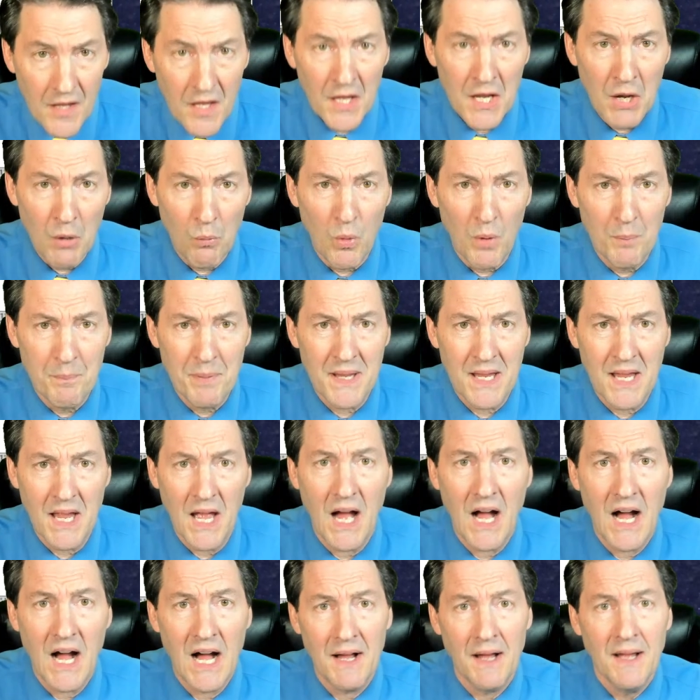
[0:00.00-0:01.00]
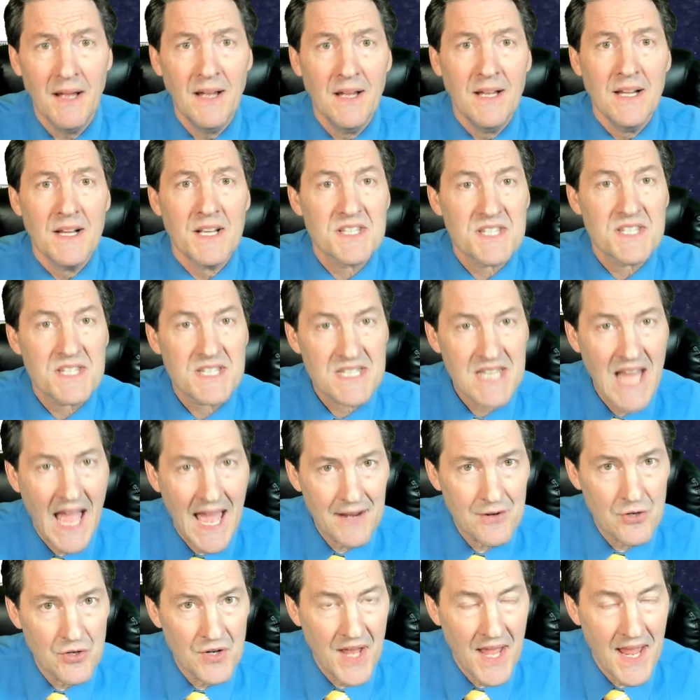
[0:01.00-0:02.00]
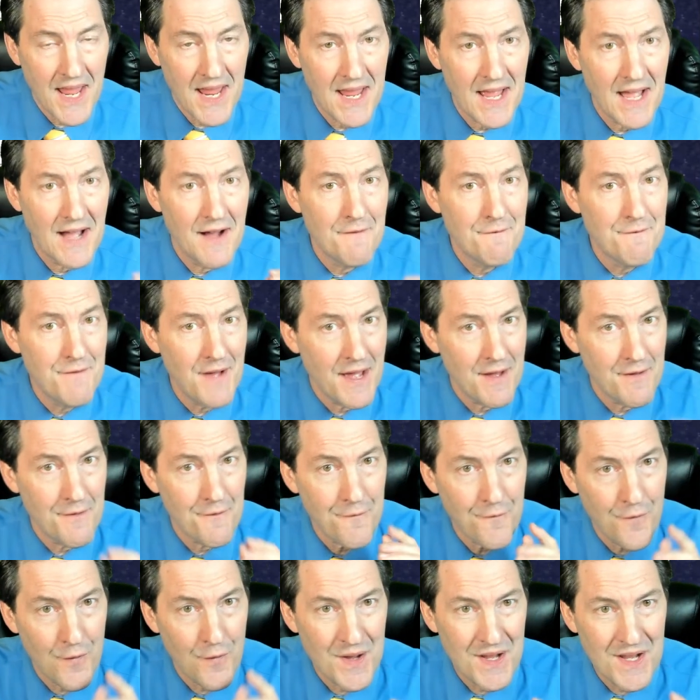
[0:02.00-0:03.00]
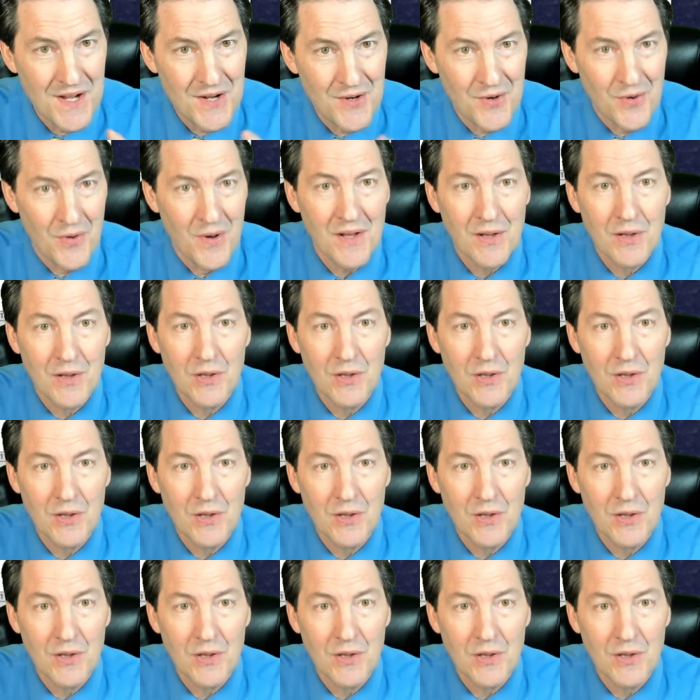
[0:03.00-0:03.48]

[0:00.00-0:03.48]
It will be a Saturday event for you.